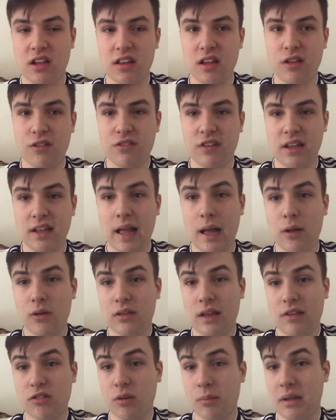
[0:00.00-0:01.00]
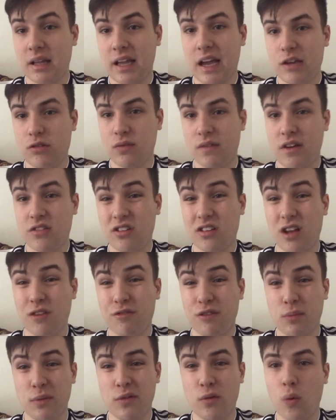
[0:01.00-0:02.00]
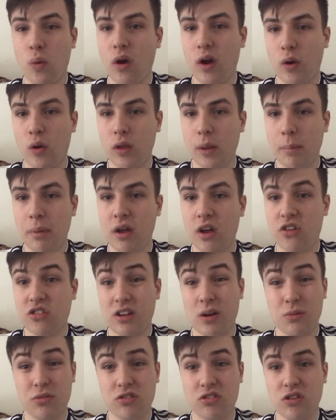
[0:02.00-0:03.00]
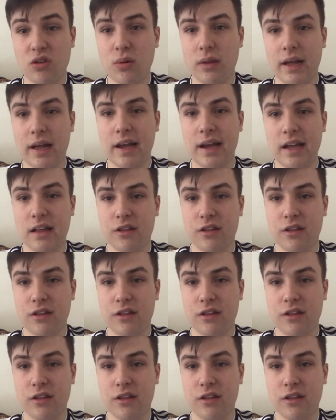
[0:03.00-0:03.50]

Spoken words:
I don't think that's going to be the case with us. I don't think we've quite got the personnel to do that,